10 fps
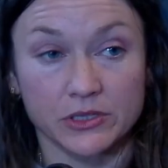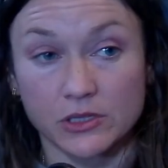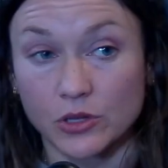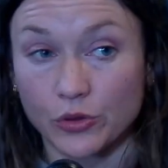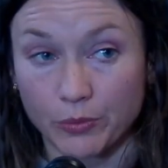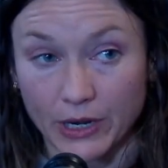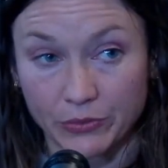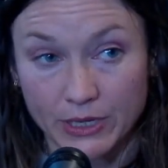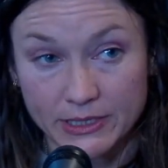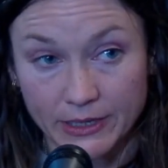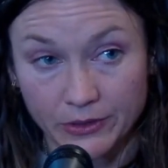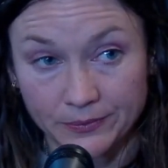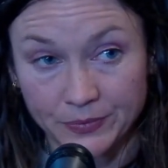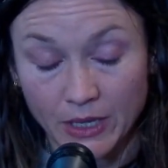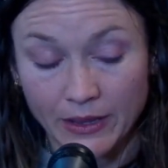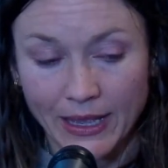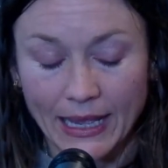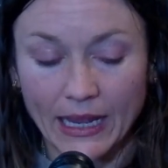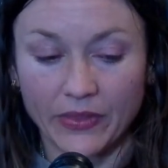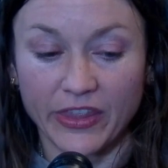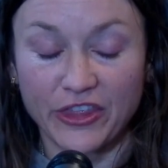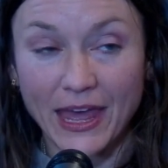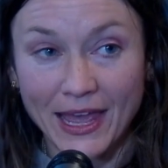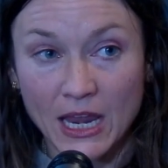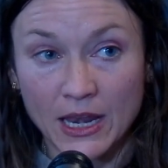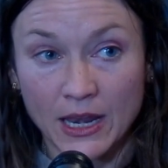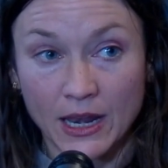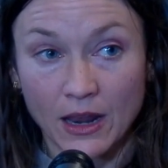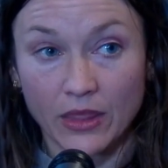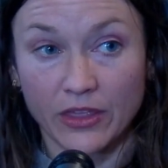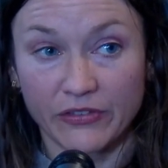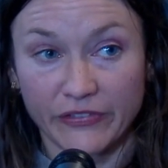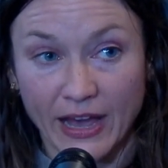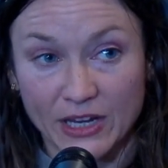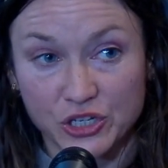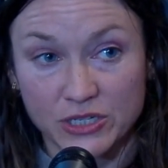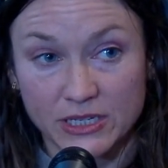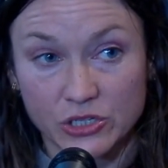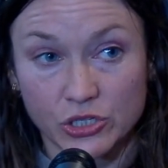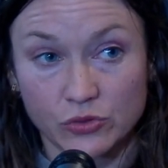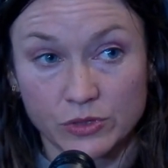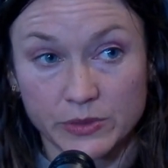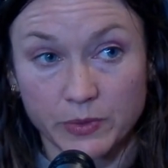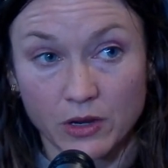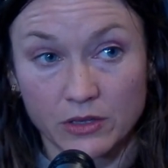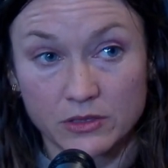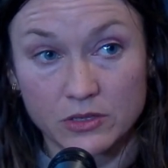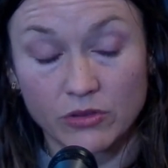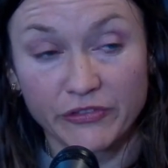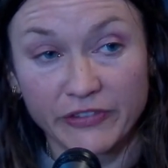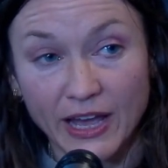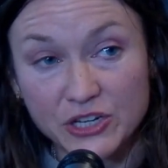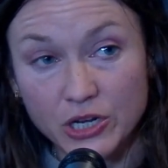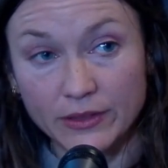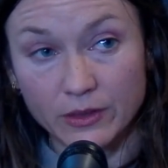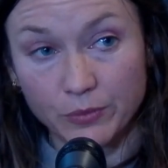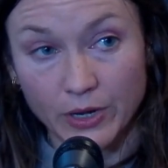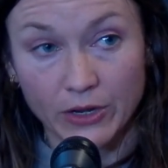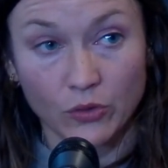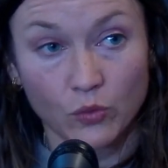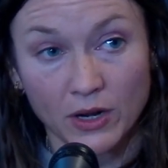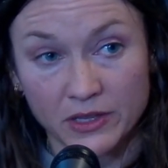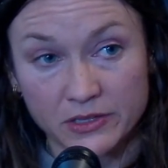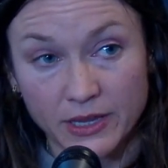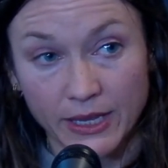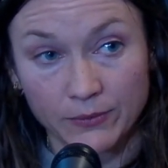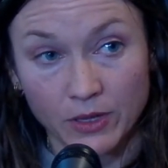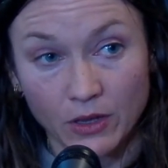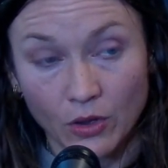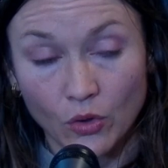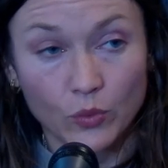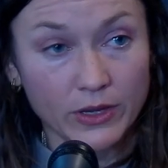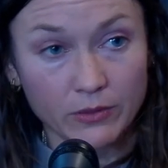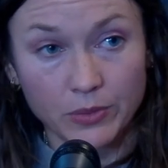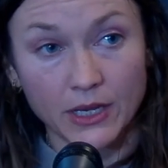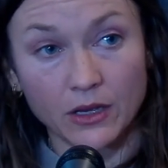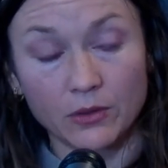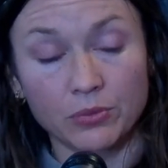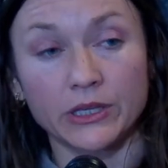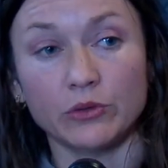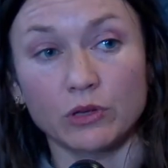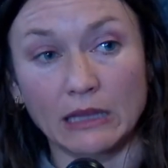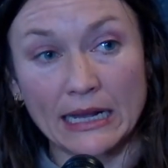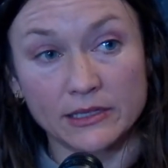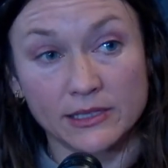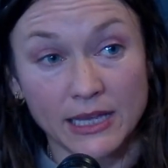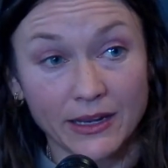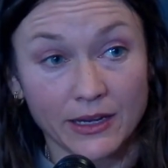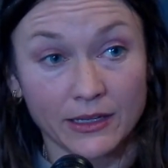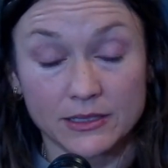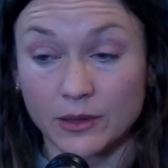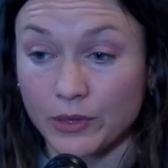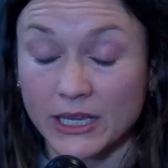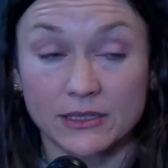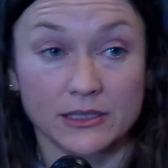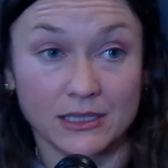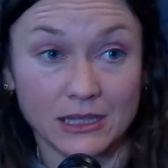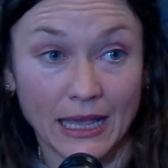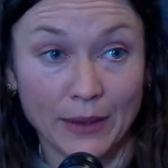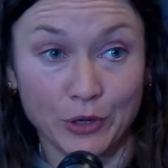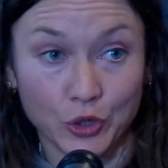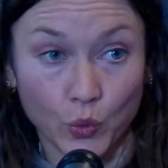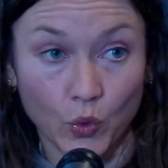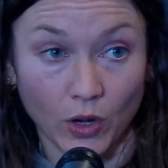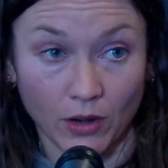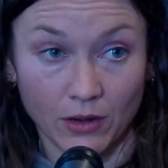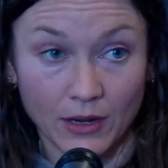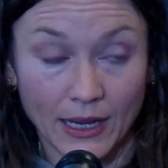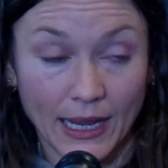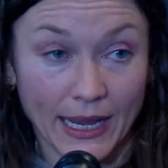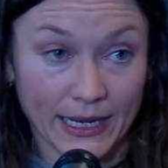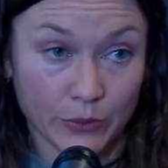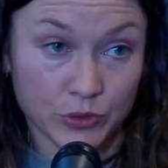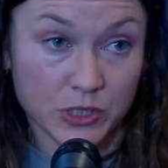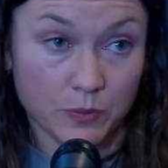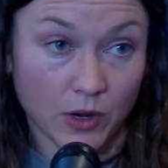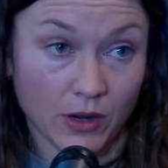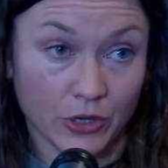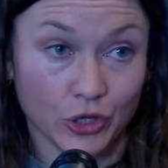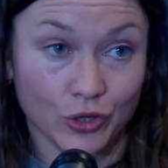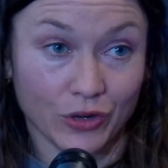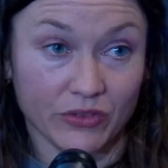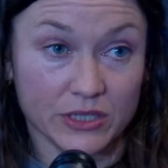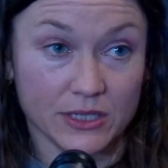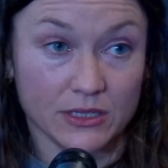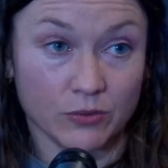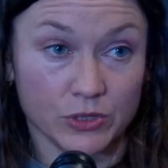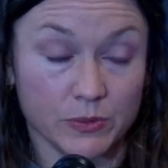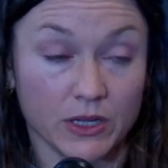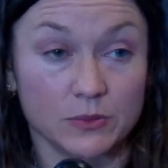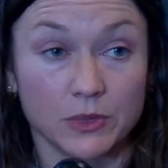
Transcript: is to slow the breath rate down. And then the fascia tissue responds. So the fascia and the brain are one and the same. We can be in a complete relaxed setting. Somebody can slam a door and it will spark your nervous system response